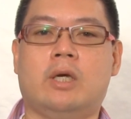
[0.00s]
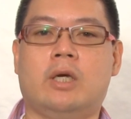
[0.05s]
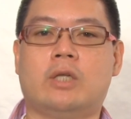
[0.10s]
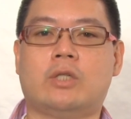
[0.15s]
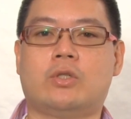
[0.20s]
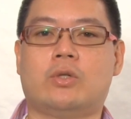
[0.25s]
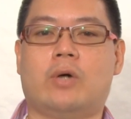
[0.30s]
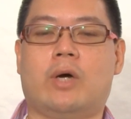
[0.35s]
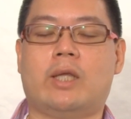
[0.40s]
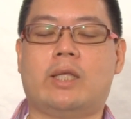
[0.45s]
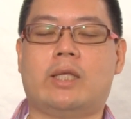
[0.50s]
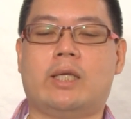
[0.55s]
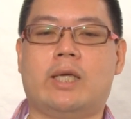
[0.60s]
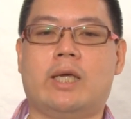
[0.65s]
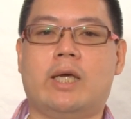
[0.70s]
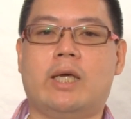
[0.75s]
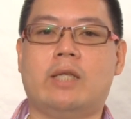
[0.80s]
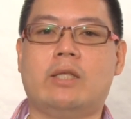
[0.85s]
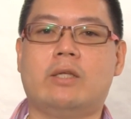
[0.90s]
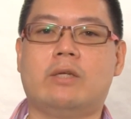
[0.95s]
So at the
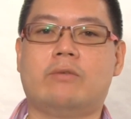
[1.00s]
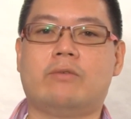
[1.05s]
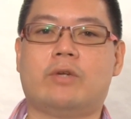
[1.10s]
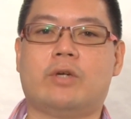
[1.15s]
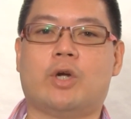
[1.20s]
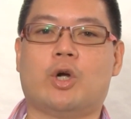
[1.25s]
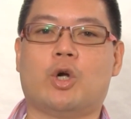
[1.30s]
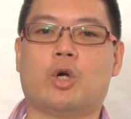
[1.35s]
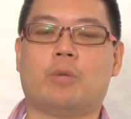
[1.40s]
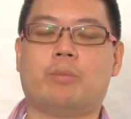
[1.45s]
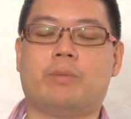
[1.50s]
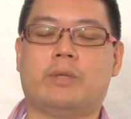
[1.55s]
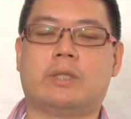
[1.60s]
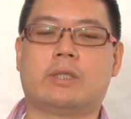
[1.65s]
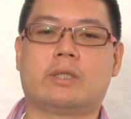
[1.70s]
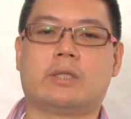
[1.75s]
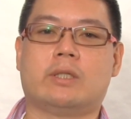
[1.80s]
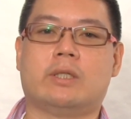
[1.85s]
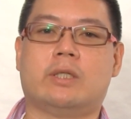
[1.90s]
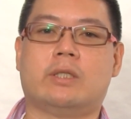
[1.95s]
end of the
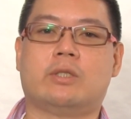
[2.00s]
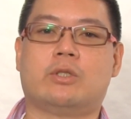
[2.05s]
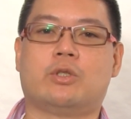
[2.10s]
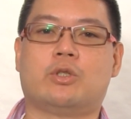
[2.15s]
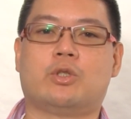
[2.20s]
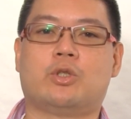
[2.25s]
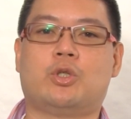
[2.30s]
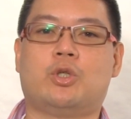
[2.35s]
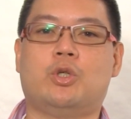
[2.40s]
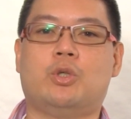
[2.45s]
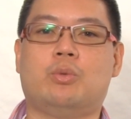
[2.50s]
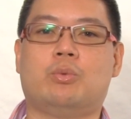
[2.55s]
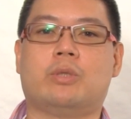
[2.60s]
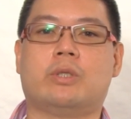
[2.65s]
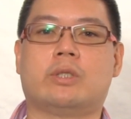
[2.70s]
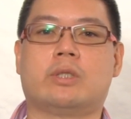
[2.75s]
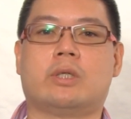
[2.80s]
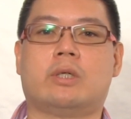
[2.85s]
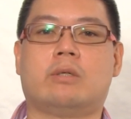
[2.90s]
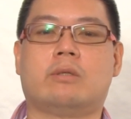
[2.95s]
herpes cleanse, there's two
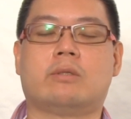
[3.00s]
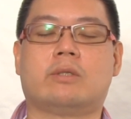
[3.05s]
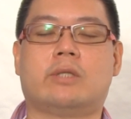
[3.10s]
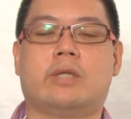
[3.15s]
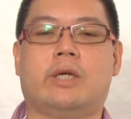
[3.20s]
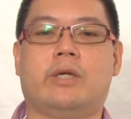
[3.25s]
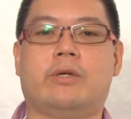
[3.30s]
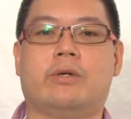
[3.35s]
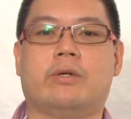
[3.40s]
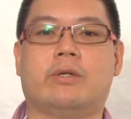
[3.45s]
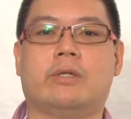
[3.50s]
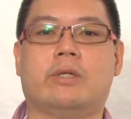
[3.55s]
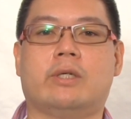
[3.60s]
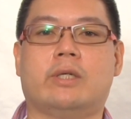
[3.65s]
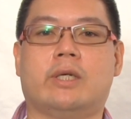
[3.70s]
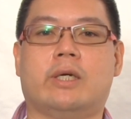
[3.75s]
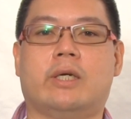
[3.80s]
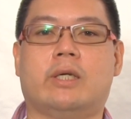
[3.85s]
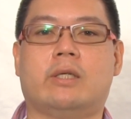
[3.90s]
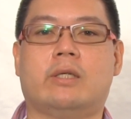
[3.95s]
results that you're going to
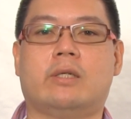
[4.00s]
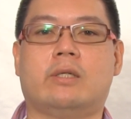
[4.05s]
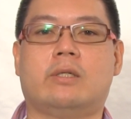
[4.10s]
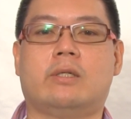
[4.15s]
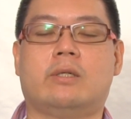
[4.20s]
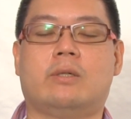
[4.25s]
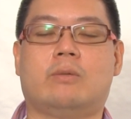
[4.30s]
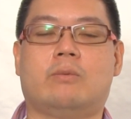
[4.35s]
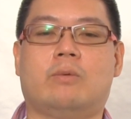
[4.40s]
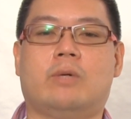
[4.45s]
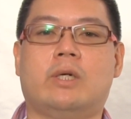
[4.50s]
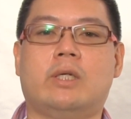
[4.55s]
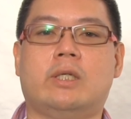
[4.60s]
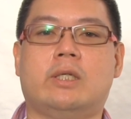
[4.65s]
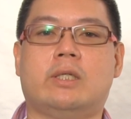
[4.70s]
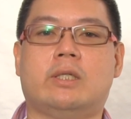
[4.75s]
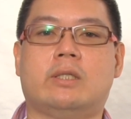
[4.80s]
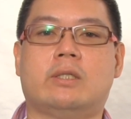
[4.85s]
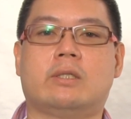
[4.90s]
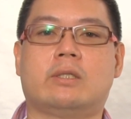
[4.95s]
get. One
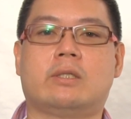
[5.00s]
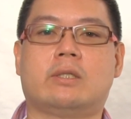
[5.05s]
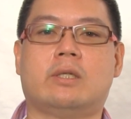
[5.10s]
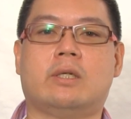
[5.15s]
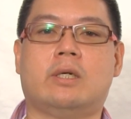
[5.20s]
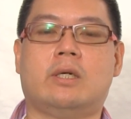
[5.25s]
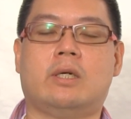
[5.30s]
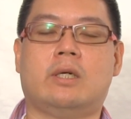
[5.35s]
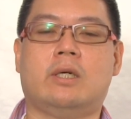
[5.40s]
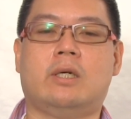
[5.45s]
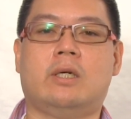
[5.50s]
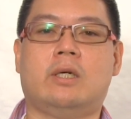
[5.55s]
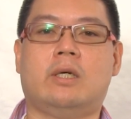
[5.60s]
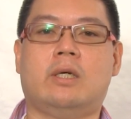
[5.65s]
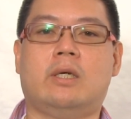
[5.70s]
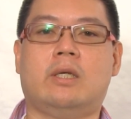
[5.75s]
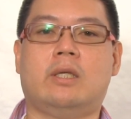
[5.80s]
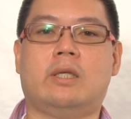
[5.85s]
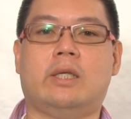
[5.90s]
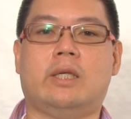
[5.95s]
is
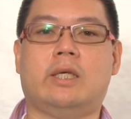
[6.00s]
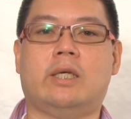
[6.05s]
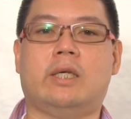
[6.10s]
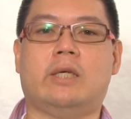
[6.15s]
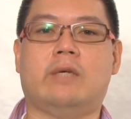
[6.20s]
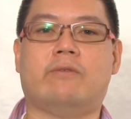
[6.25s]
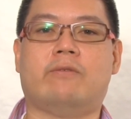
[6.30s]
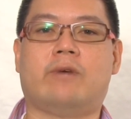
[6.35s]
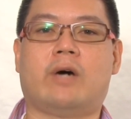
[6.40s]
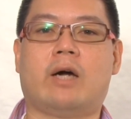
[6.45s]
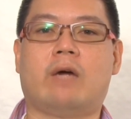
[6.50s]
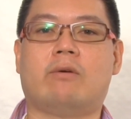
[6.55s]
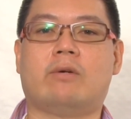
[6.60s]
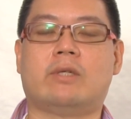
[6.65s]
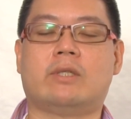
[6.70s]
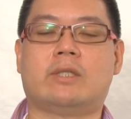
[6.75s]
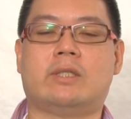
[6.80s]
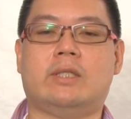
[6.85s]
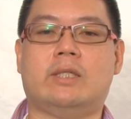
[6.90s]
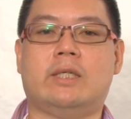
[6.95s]
the
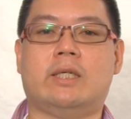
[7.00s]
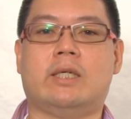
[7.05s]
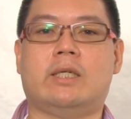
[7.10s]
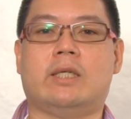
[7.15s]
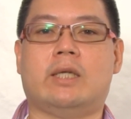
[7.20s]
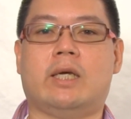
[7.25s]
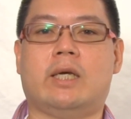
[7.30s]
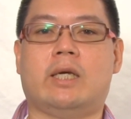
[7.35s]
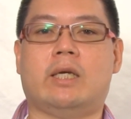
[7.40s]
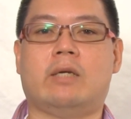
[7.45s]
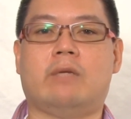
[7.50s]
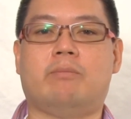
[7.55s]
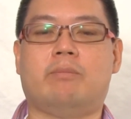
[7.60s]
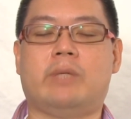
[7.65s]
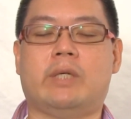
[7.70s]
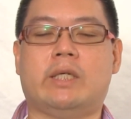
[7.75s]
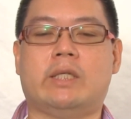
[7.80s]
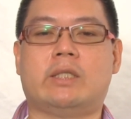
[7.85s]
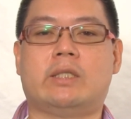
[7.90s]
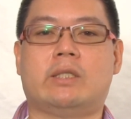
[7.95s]
virus DNA
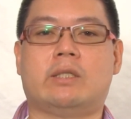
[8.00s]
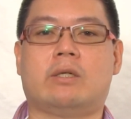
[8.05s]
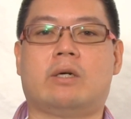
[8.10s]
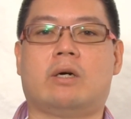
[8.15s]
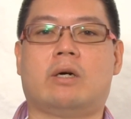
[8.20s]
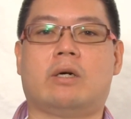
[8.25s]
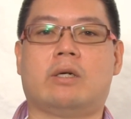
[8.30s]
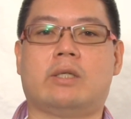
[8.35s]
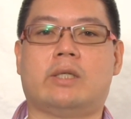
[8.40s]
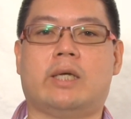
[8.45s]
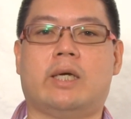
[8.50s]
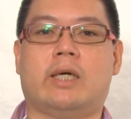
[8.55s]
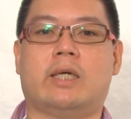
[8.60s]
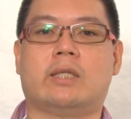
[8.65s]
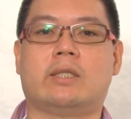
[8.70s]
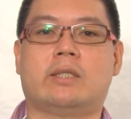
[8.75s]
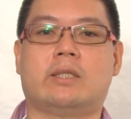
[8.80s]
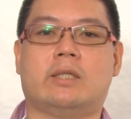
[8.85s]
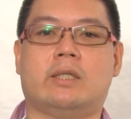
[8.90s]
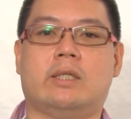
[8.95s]
PCR
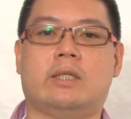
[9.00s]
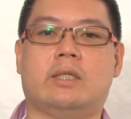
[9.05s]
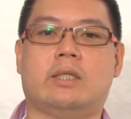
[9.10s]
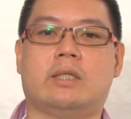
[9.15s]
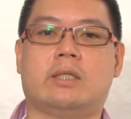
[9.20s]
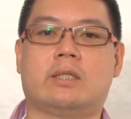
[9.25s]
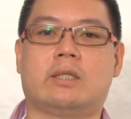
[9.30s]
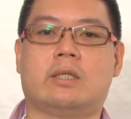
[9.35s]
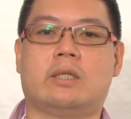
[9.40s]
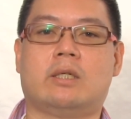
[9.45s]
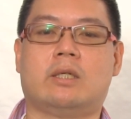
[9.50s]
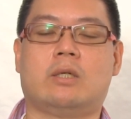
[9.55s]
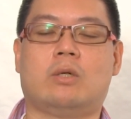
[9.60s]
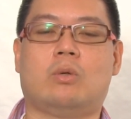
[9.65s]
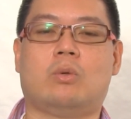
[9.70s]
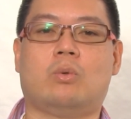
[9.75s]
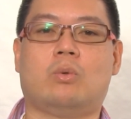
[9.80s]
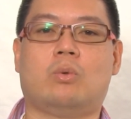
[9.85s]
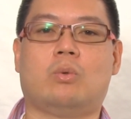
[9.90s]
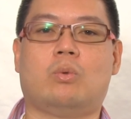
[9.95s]
test is
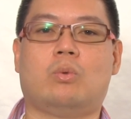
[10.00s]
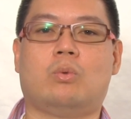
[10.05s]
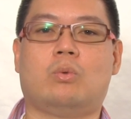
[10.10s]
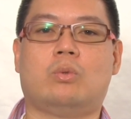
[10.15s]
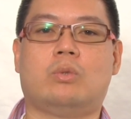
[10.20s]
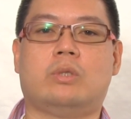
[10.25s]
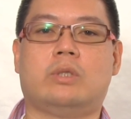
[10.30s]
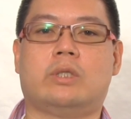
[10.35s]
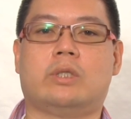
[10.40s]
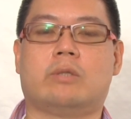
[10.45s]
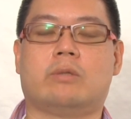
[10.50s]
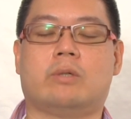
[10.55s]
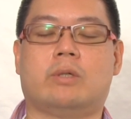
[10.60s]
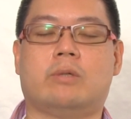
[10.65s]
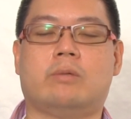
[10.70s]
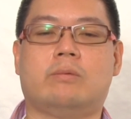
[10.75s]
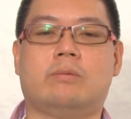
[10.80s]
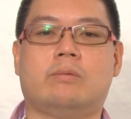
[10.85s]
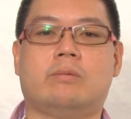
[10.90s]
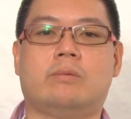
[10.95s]

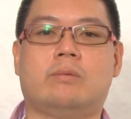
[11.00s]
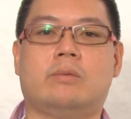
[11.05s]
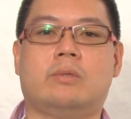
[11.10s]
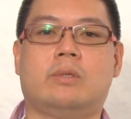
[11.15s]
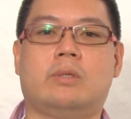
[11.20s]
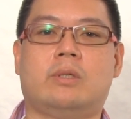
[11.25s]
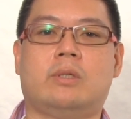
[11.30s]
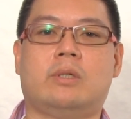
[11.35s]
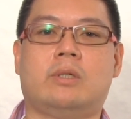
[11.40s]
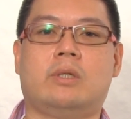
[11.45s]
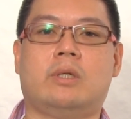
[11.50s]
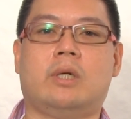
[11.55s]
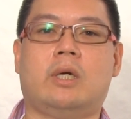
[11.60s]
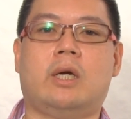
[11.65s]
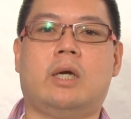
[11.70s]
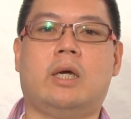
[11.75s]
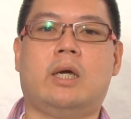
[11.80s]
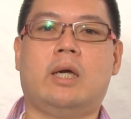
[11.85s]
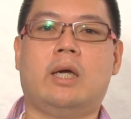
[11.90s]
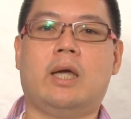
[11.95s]
0.
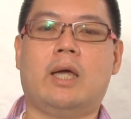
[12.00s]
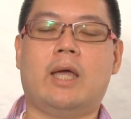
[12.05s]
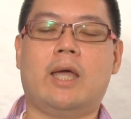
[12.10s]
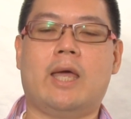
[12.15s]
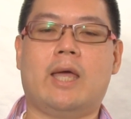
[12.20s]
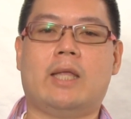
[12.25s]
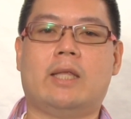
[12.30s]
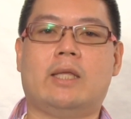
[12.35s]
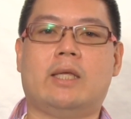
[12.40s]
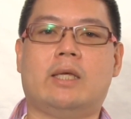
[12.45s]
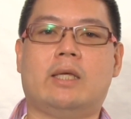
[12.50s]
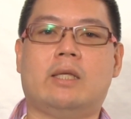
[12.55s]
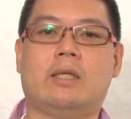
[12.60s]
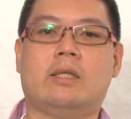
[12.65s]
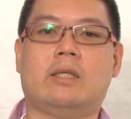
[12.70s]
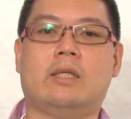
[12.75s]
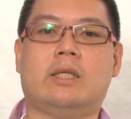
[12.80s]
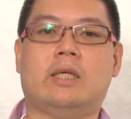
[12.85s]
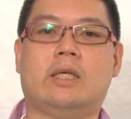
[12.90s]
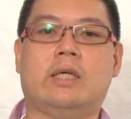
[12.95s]
And
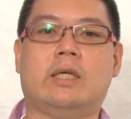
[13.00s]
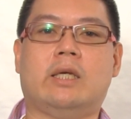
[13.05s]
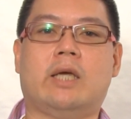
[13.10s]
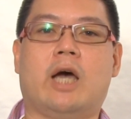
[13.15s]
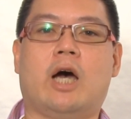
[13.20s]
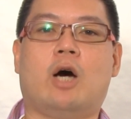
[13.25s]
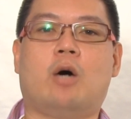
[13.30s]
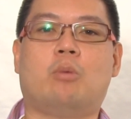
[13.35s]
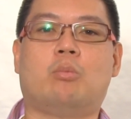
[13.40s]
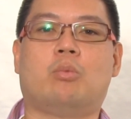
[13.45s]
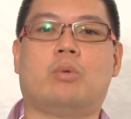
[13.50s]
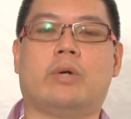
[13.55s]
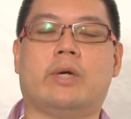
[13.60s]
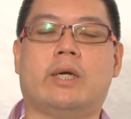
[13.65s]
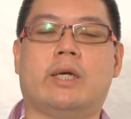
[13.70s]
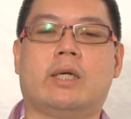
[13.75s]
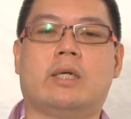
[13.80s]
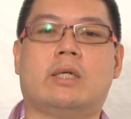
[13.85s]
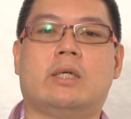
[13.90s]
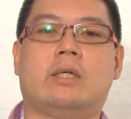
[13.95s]
then the
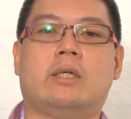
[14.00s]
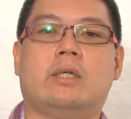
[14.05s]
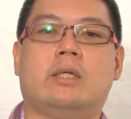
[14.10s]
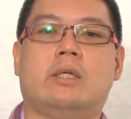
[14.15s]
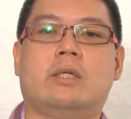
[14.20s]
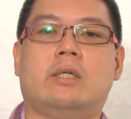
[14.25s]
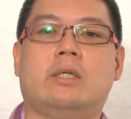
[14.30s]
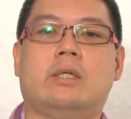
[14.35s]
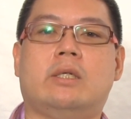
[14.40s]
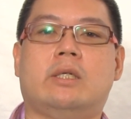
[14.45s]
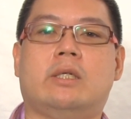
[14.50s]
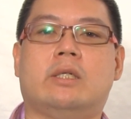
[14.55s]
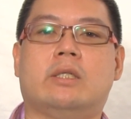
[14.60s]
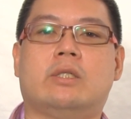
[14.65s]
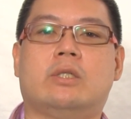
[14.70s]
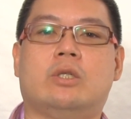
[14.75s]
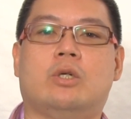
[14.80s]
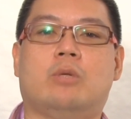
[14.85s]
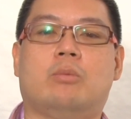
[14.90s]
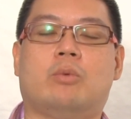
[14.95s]
outbreak
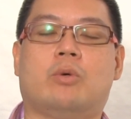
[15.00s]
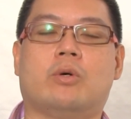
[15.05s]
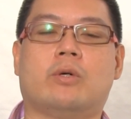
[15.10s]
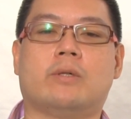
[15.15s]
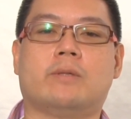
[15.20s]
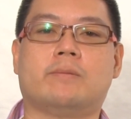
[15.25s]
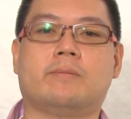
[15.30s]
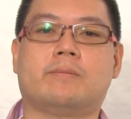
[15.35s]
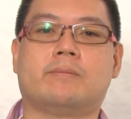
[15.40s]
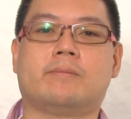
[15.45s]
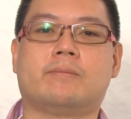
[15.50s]
is no more.